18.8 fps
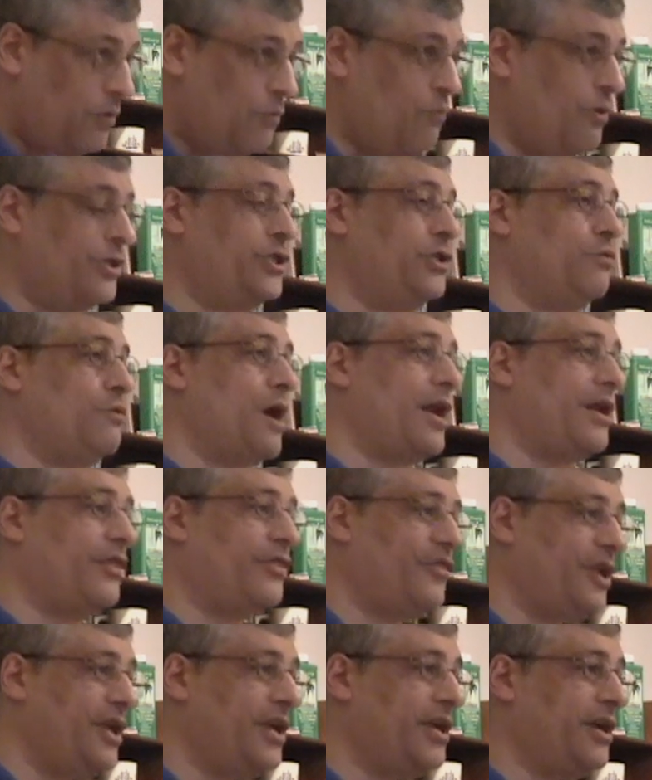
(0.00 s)
What you want
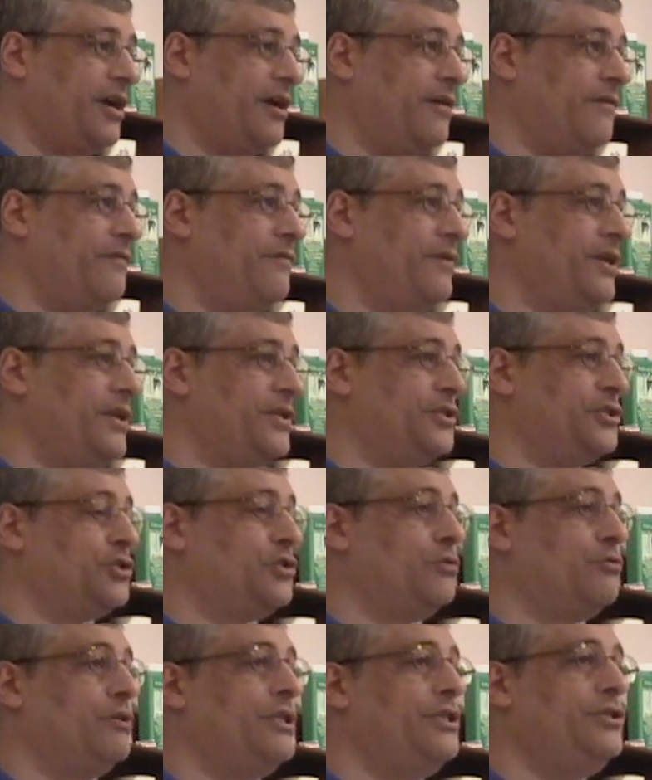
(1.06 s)
to think of is
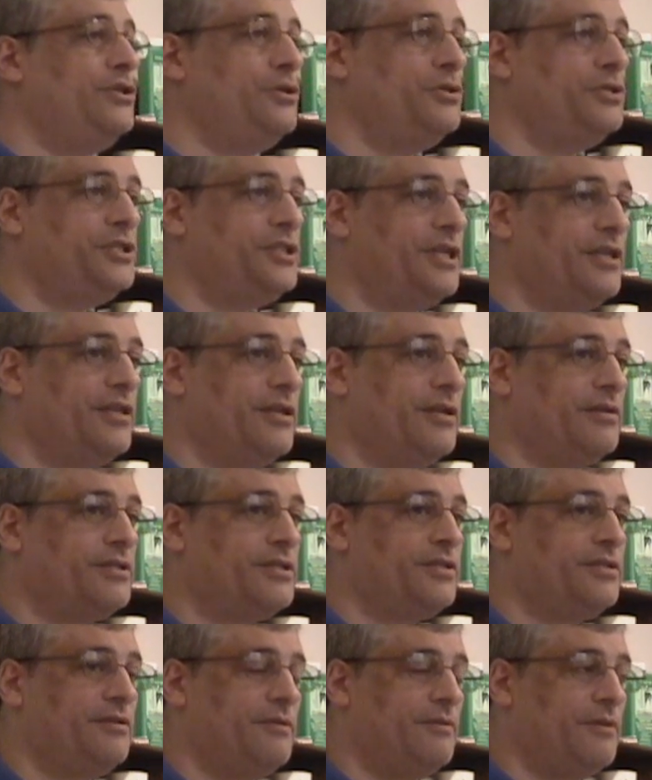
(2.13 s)
reducing
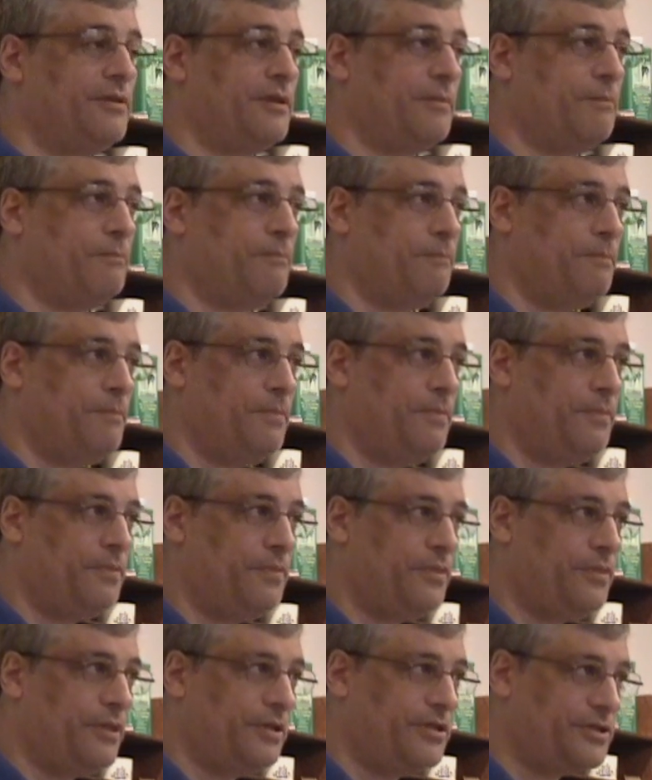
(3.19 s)

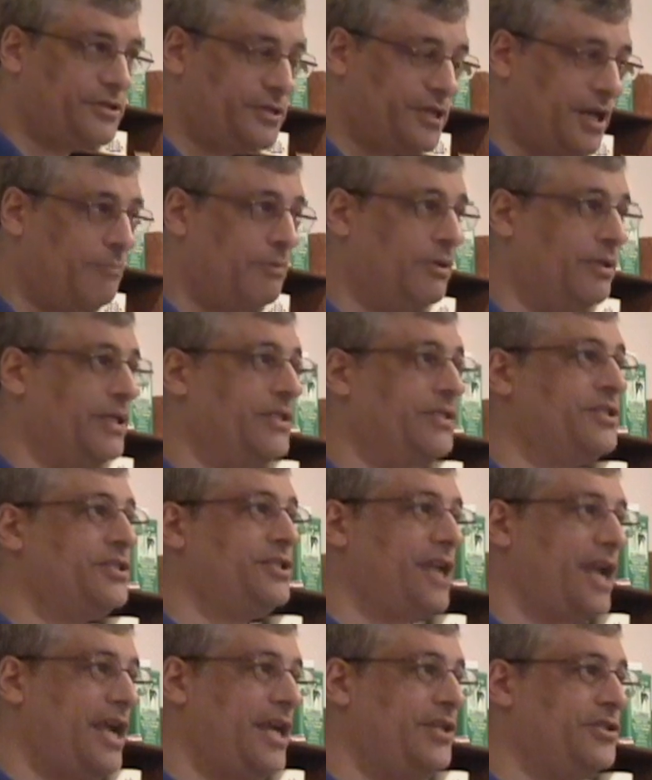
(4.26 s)
the stubble in
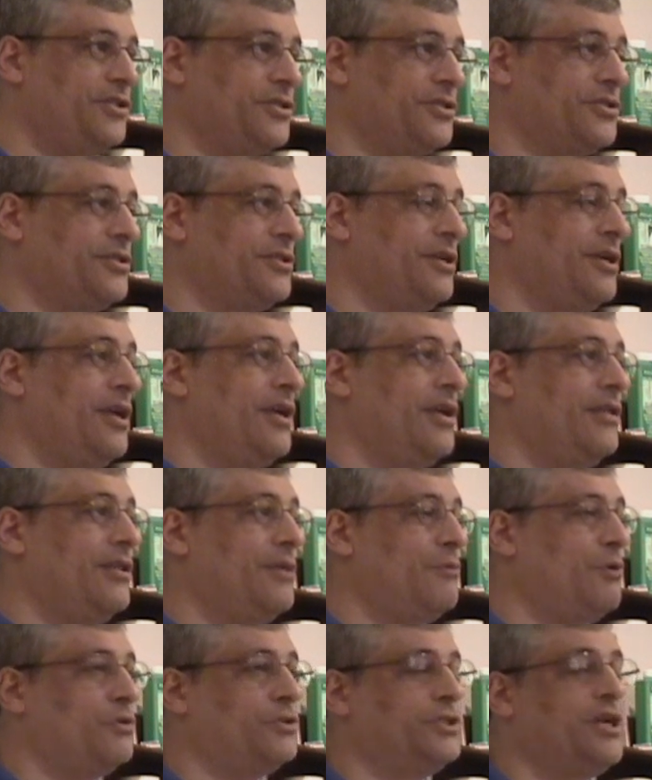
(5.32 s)
stages, the
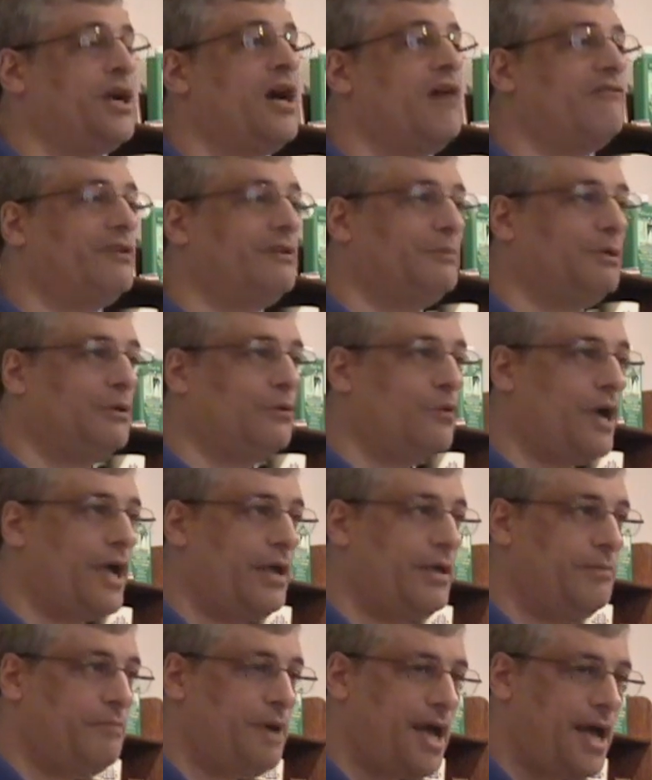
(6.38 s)
most comfortable
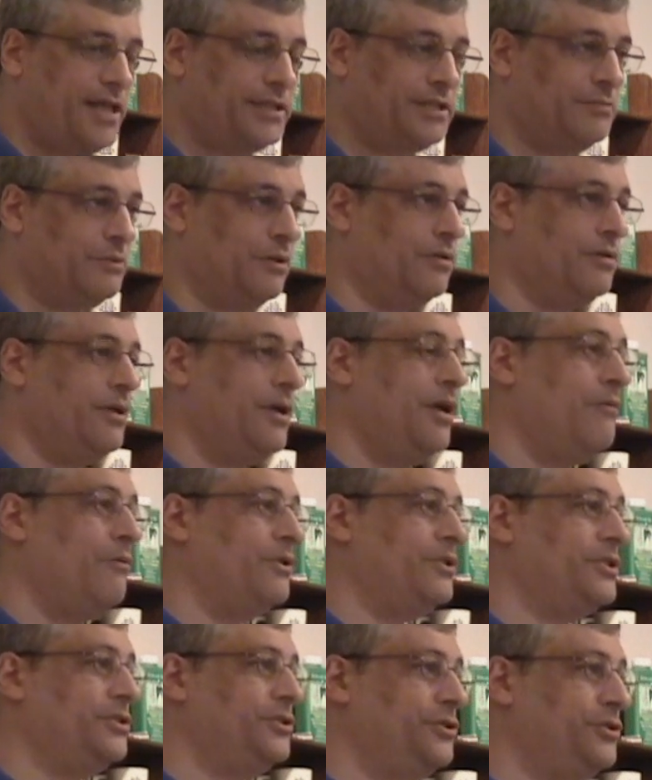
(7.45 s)
way possible,
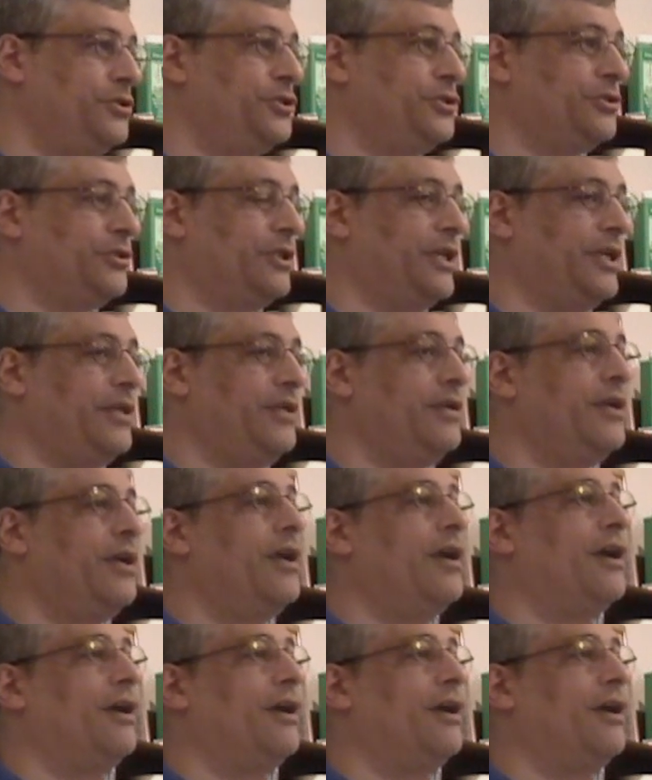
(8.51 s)
which is usually